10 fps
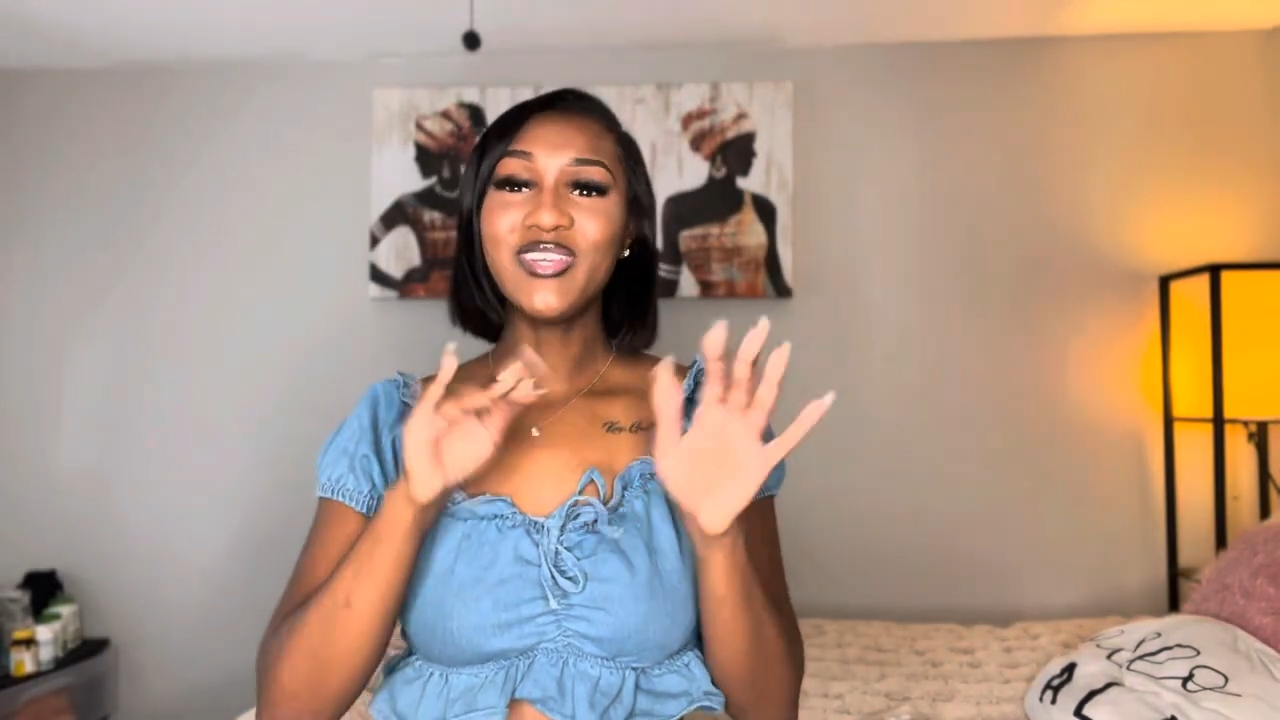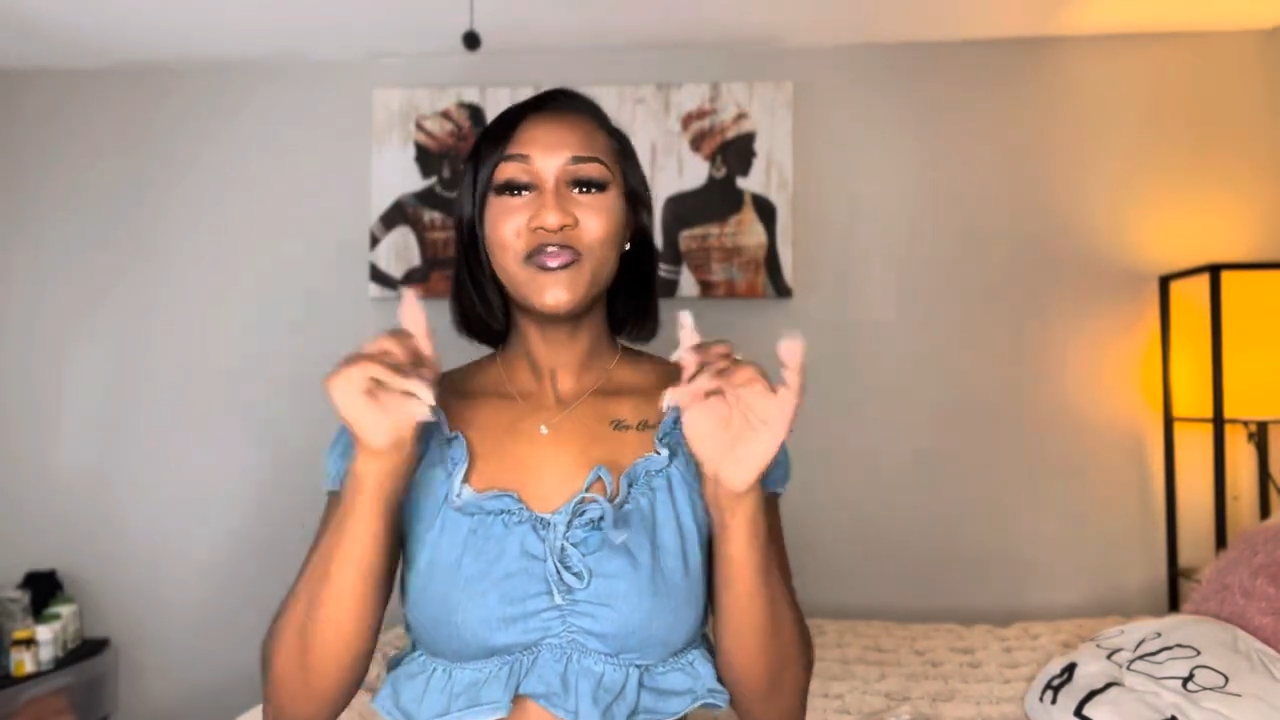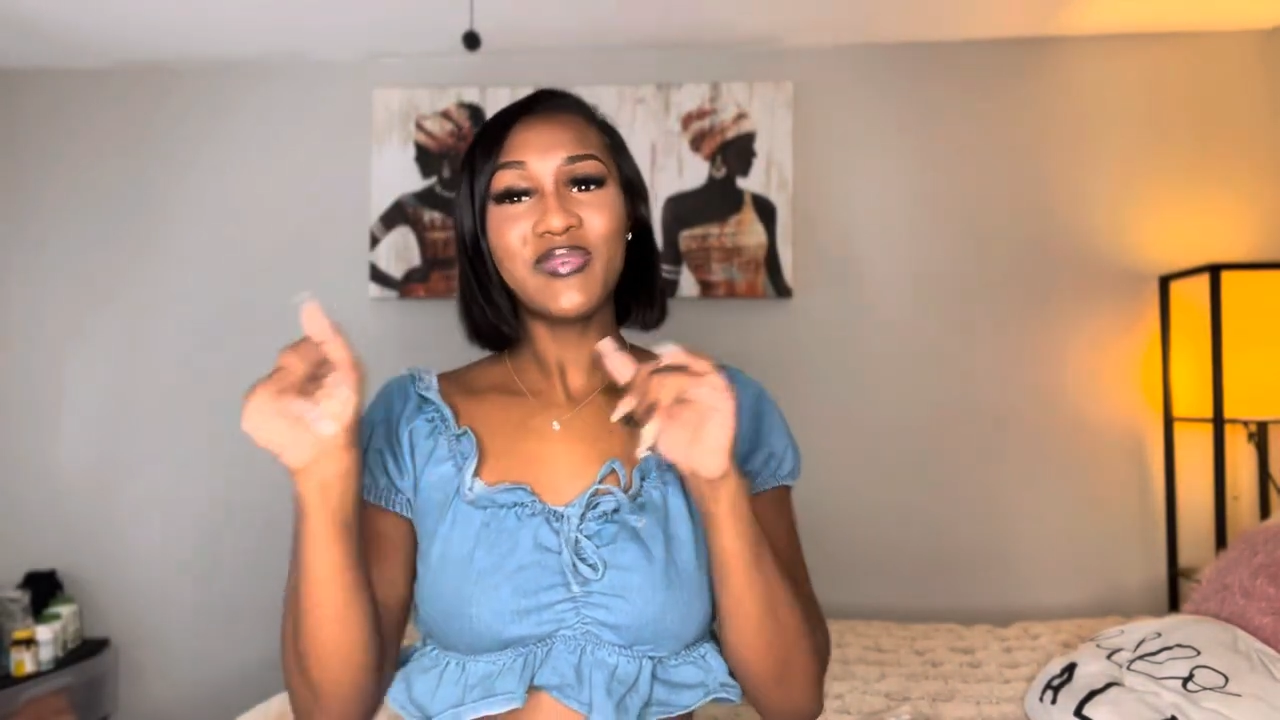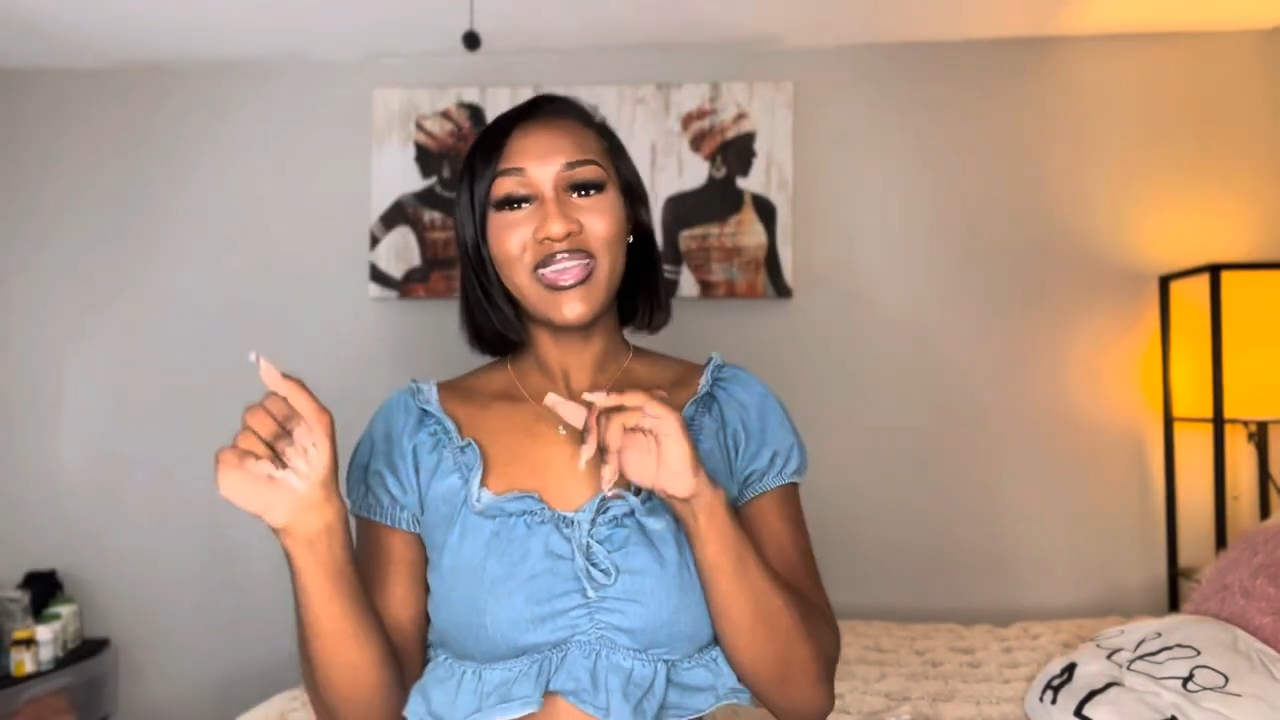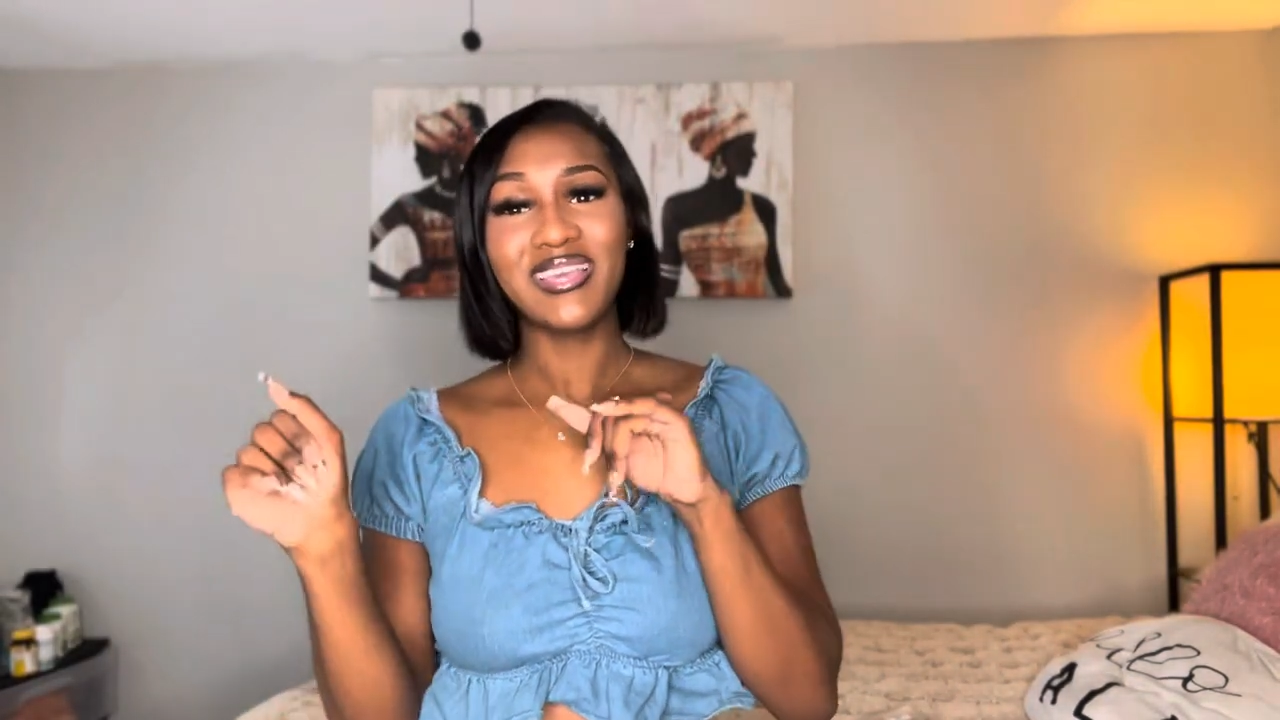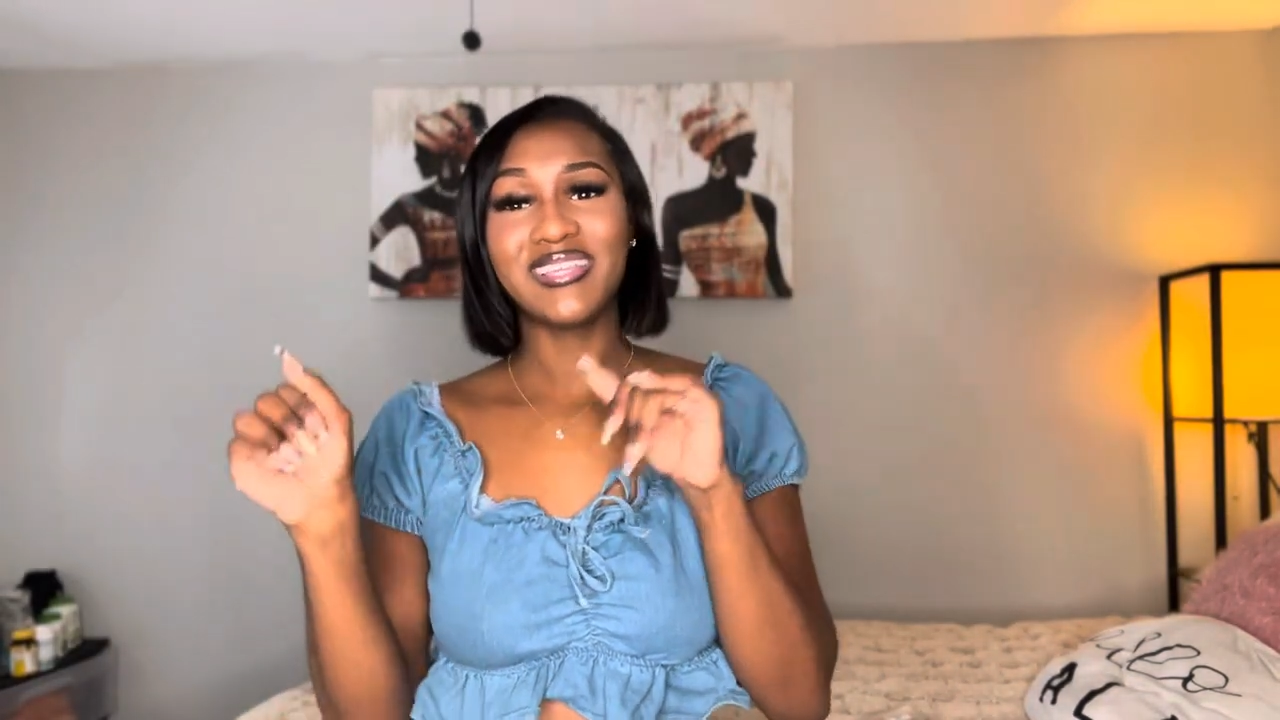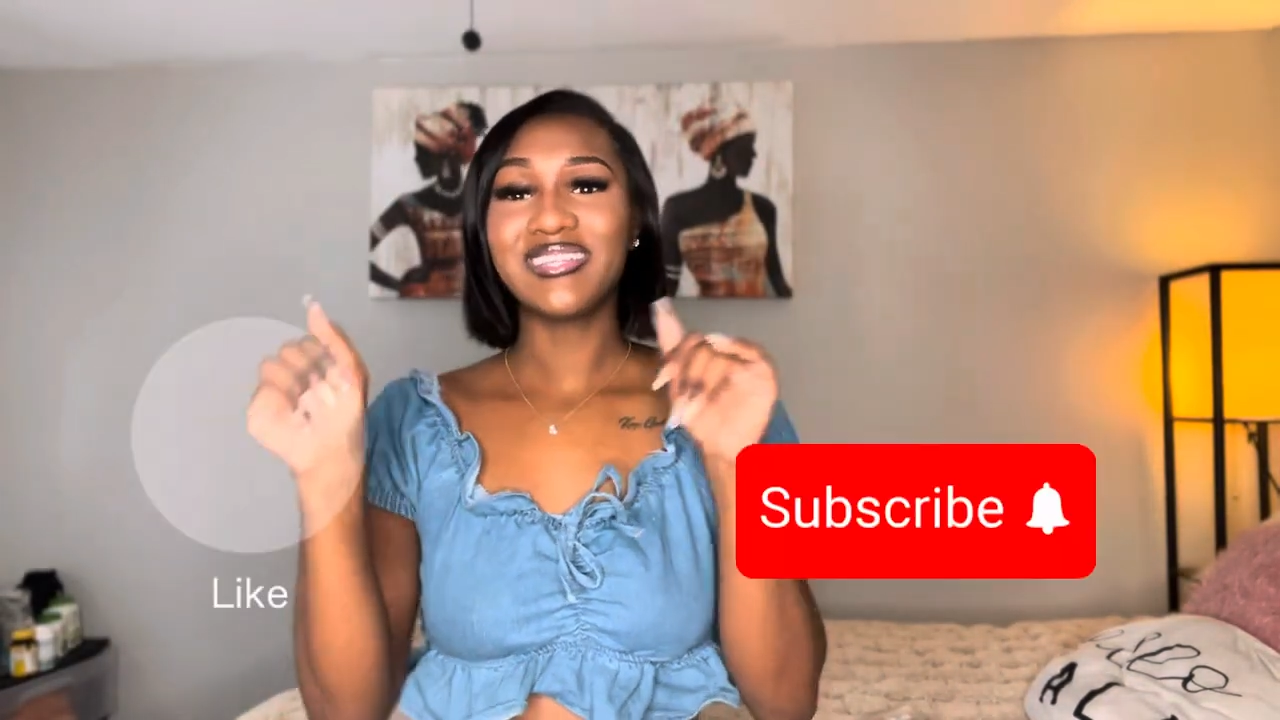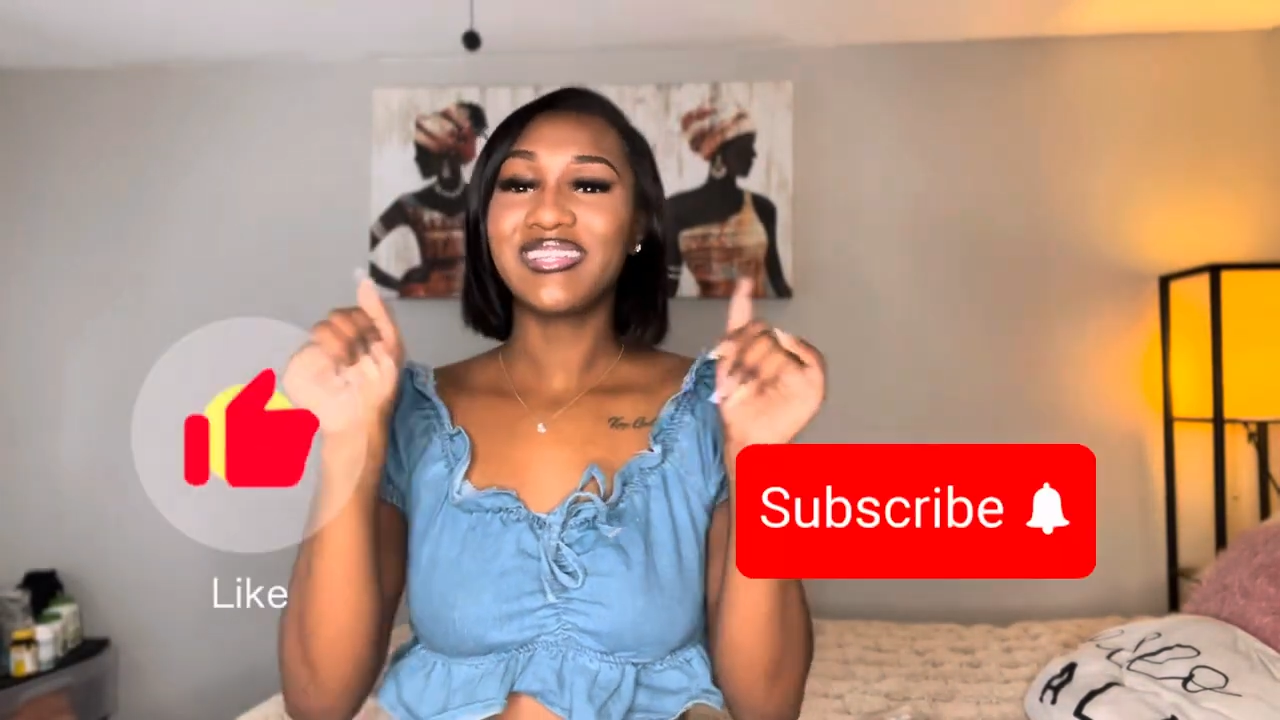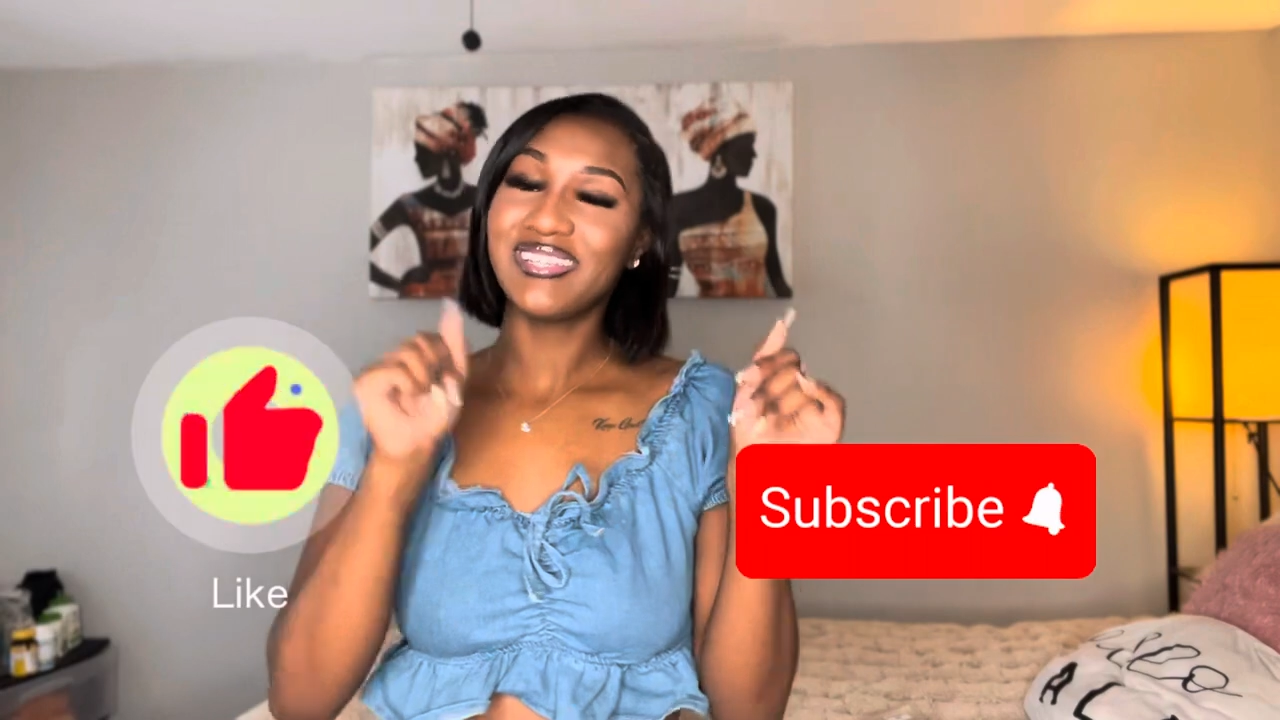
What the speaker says: back